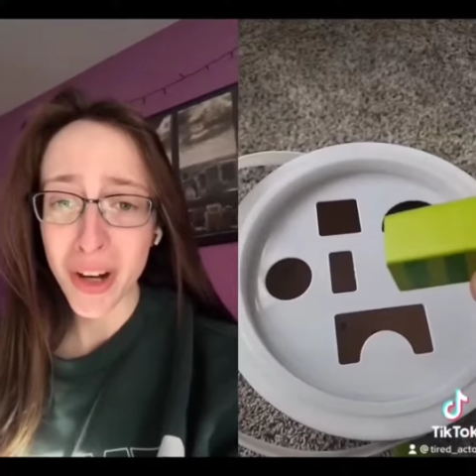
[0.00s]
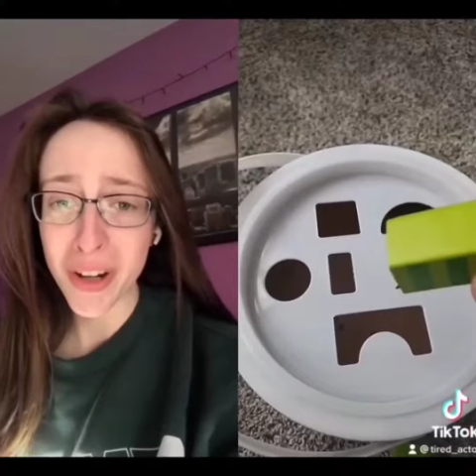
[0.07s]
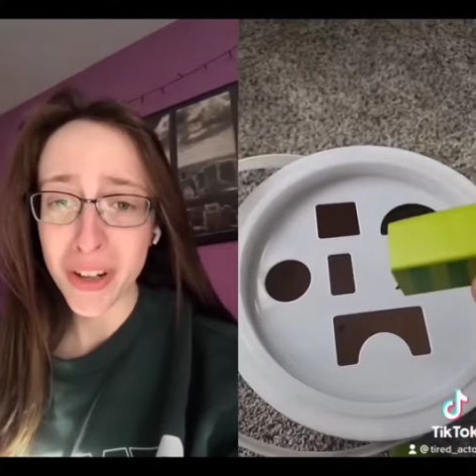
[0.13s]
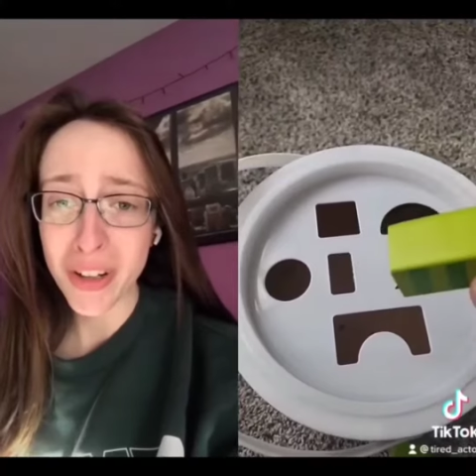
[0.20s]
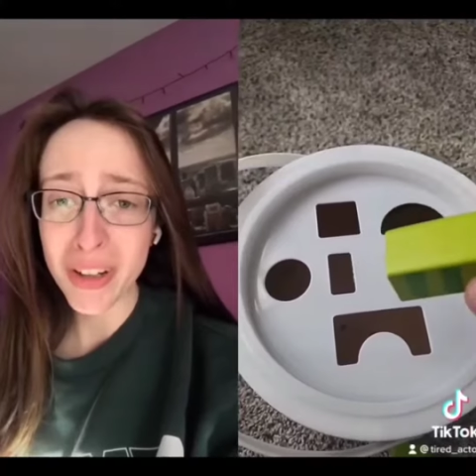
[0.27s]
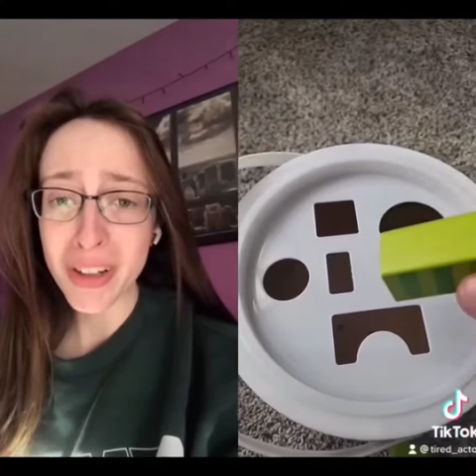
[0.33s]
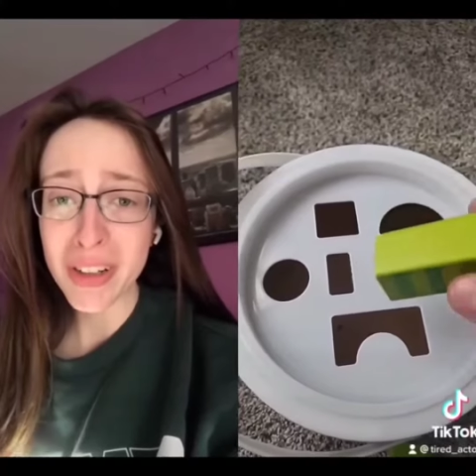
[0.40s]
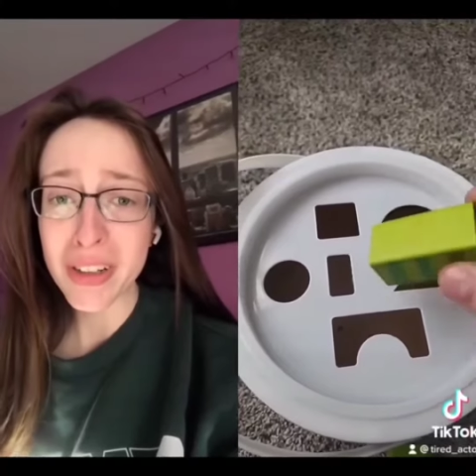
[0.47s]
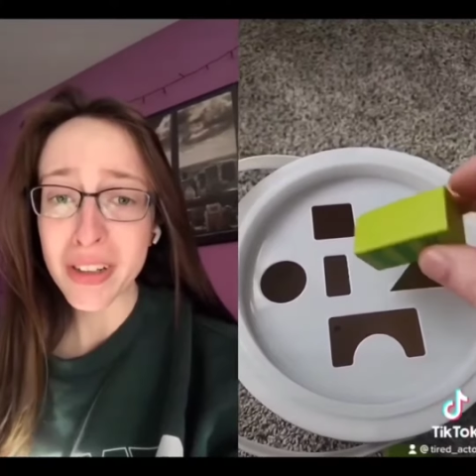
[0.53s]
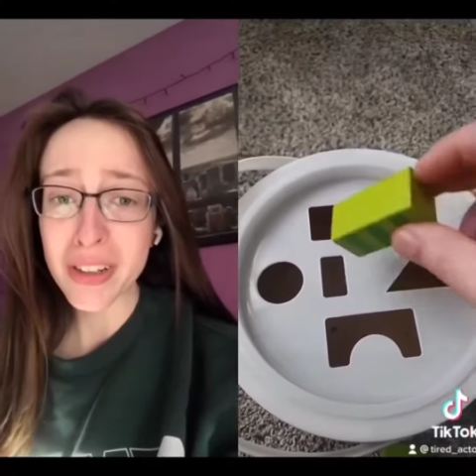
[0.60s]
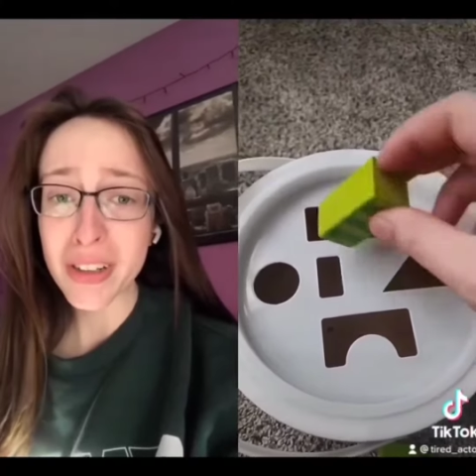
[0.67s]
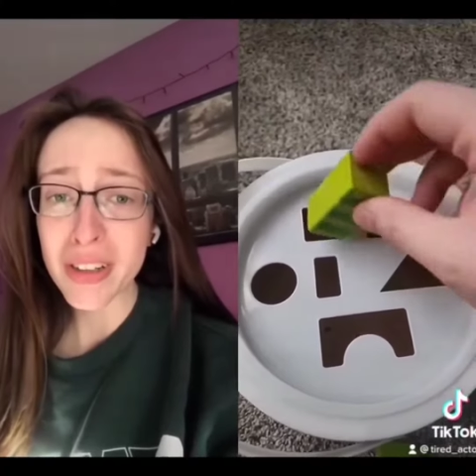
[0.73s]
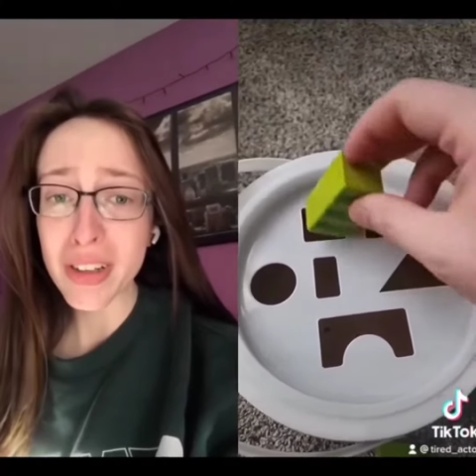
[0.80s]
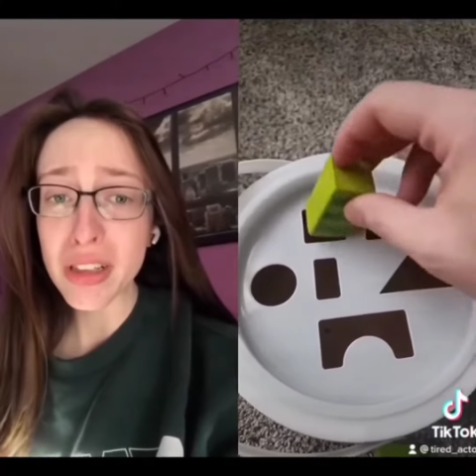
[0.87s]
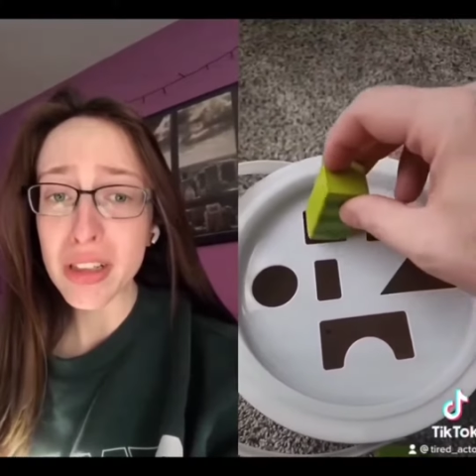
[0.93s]
That's right.
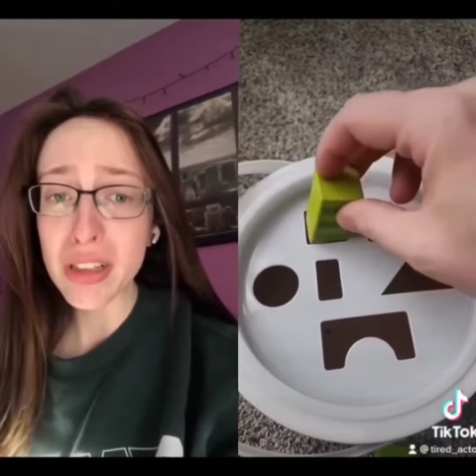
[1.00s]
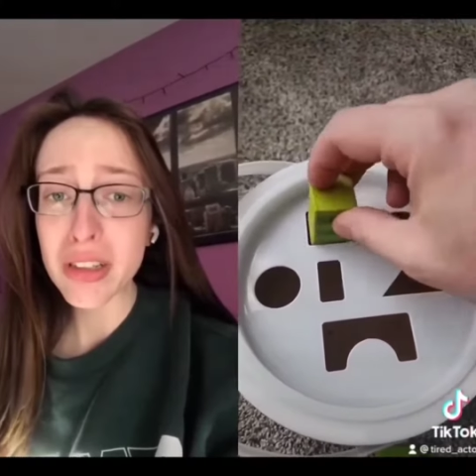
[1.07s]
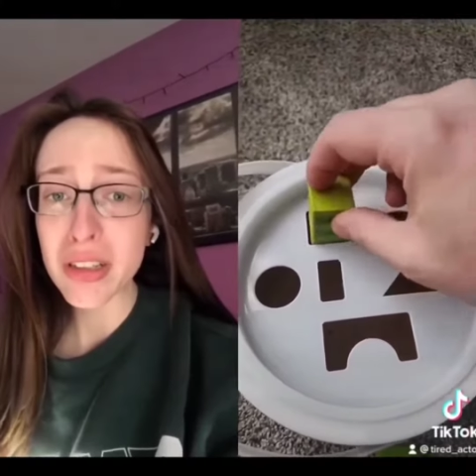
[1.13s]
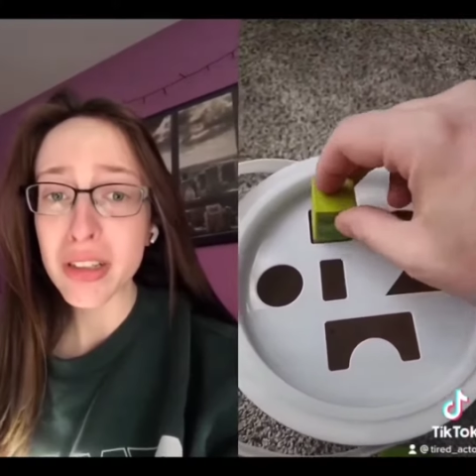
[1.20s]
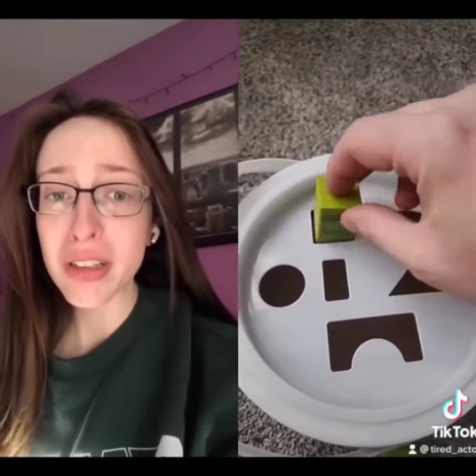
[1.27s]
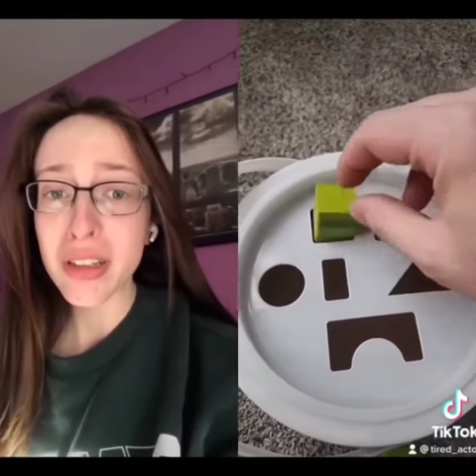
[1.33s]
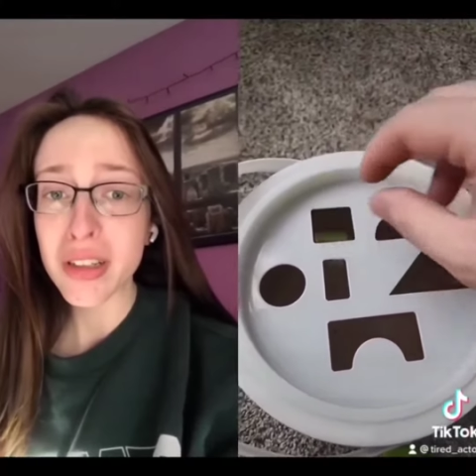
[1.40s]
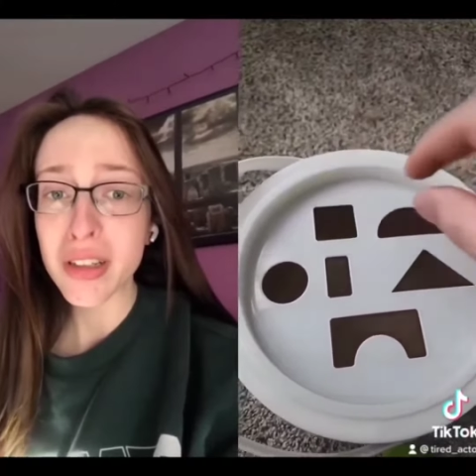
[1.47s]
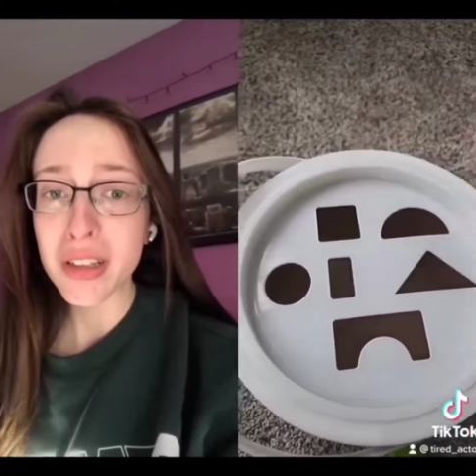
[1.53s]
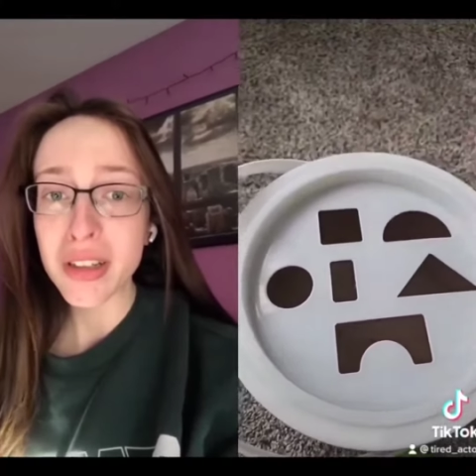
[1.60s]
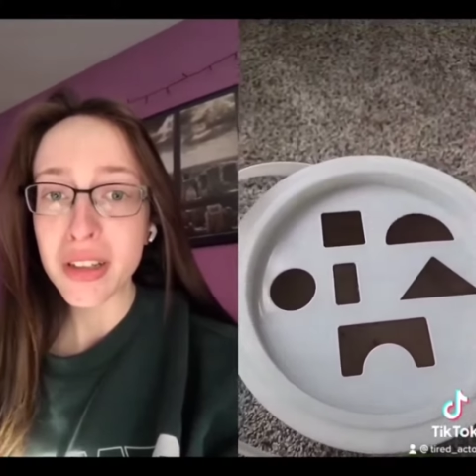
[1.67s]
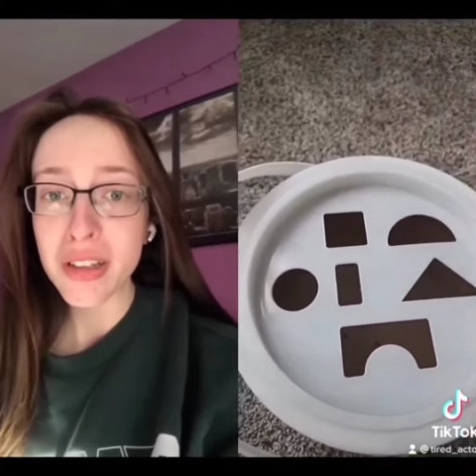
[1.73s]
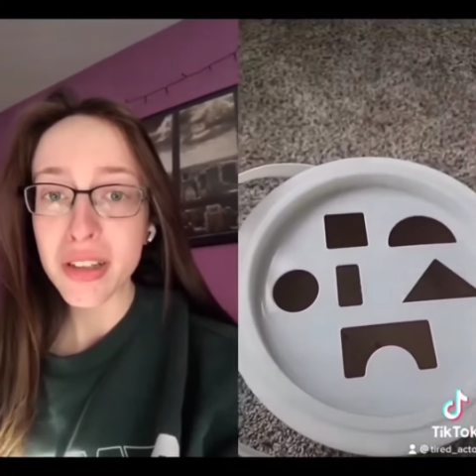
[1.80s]
The square hole.